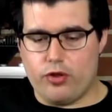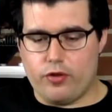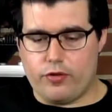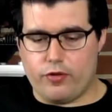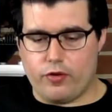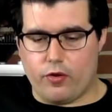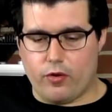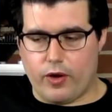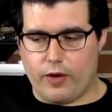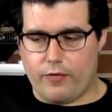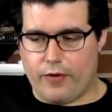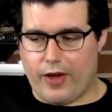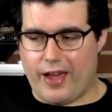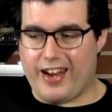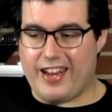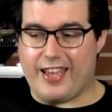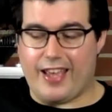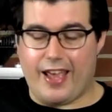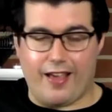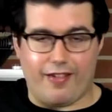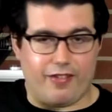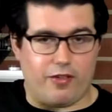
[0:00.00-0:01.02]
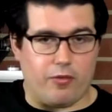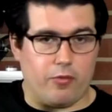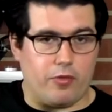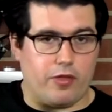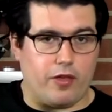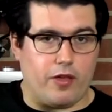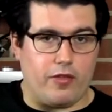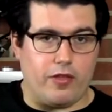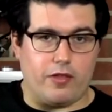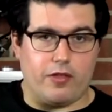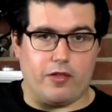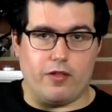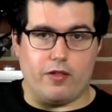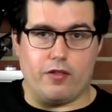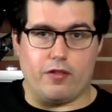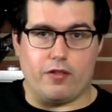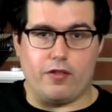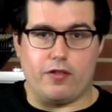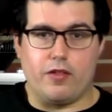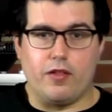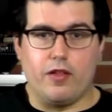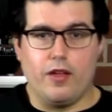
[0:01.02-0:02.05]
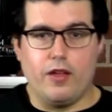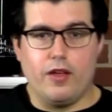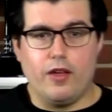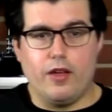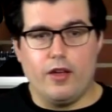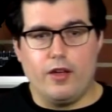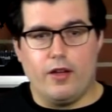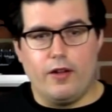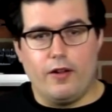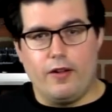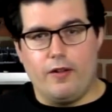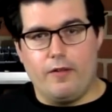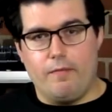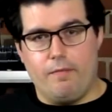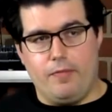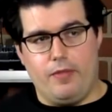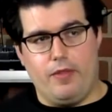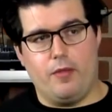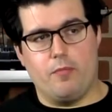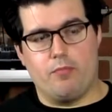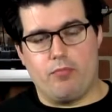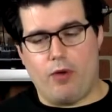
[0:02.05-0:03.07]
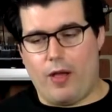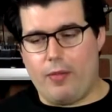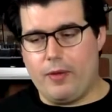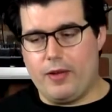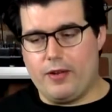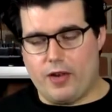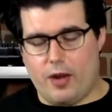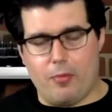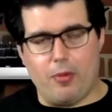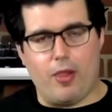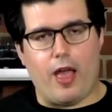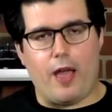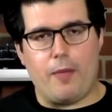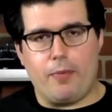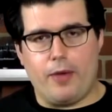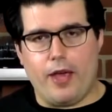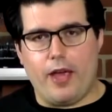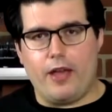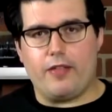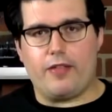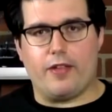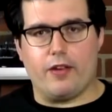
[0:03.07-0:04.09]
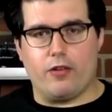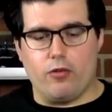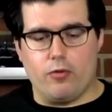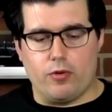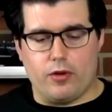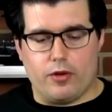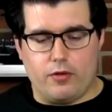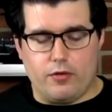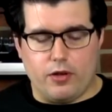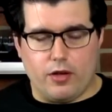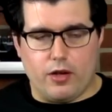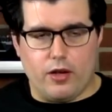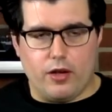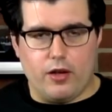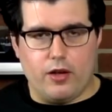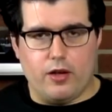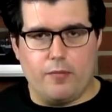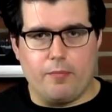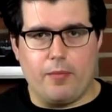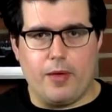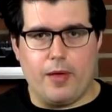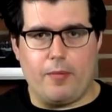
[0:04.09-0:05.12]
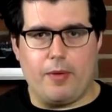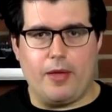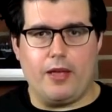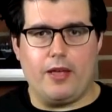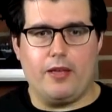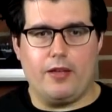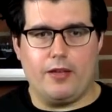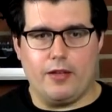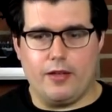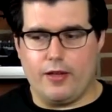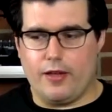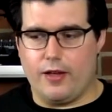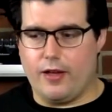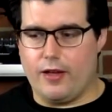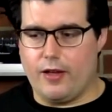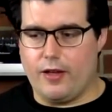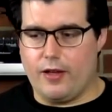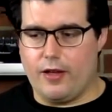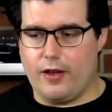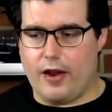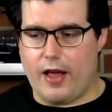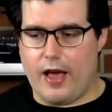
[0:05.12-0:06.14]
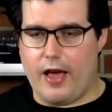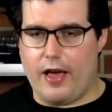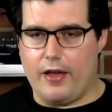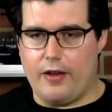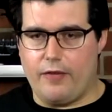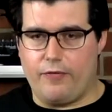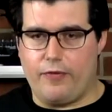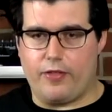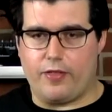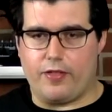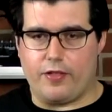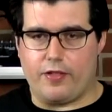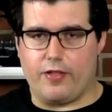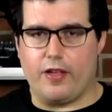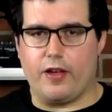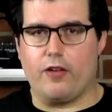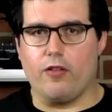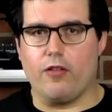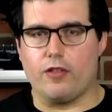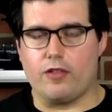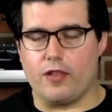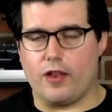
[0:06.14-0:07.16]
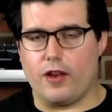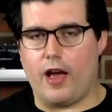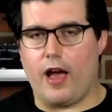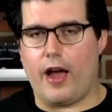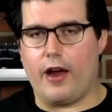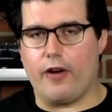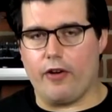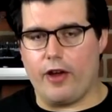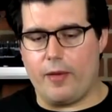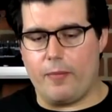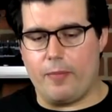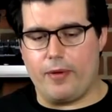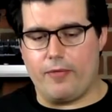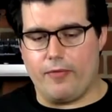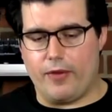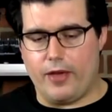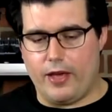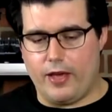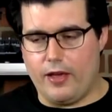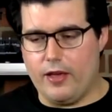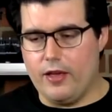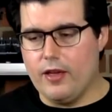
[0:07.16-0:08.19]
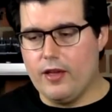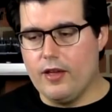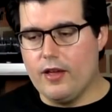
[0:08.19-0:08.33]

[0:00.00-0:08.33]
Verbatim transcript: So if I had to guess, I would say this is probably a double IPA, single uh, maybe. if it's a single, it's at a higher ABV.